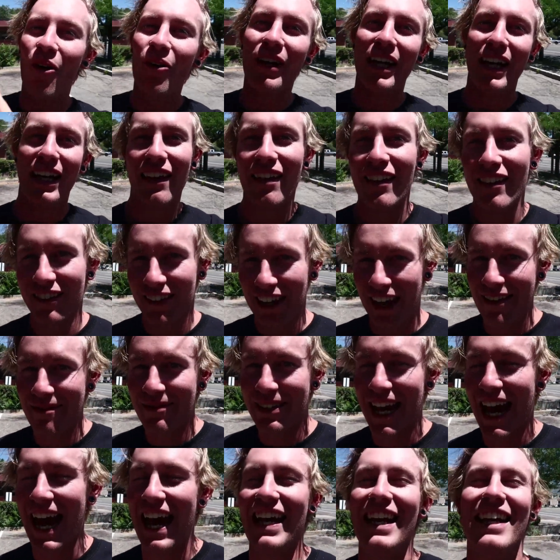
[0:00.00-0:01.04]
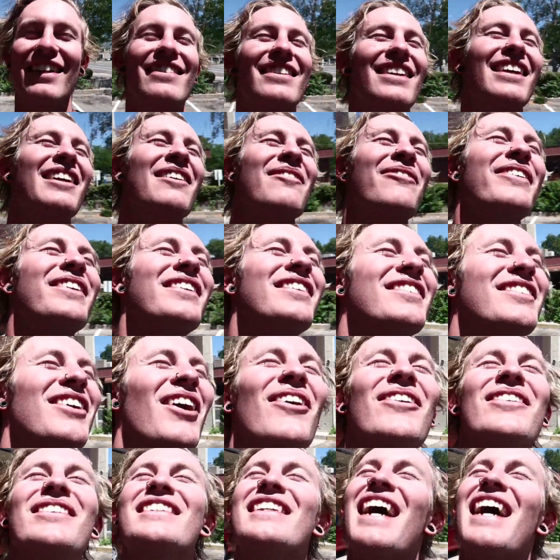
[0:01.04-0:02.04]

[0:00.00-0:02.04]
all getting the same tat. It's gonna be so